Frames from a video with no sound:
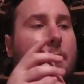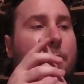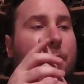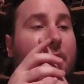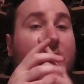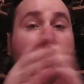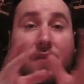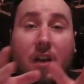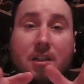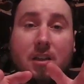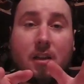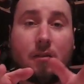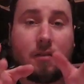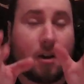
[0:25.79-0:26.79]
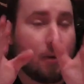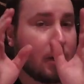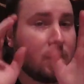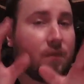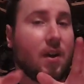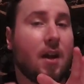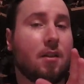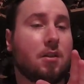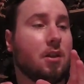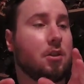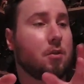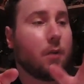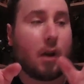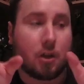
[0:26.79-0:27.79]
But I fixed it. I rectified the
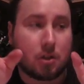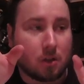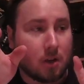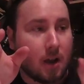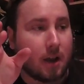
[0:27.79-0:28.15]
situation.